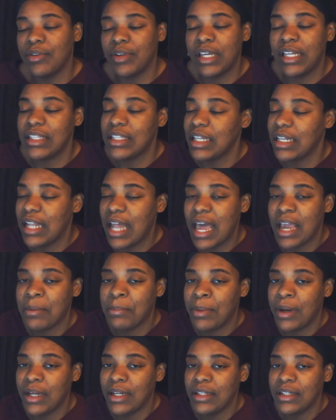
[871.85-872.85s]
hit the
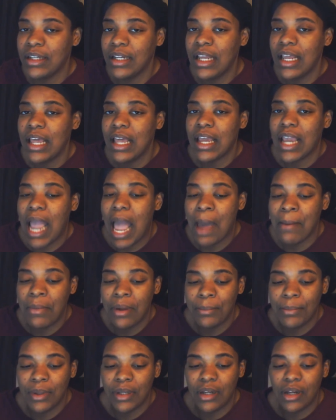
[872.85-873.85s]
like button,
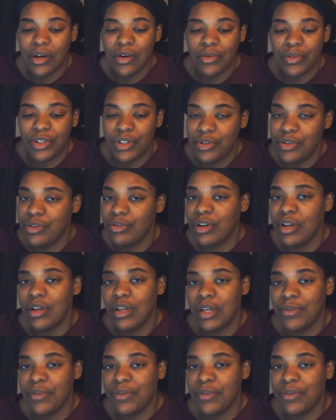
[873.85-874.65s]
comment below. Do you agree?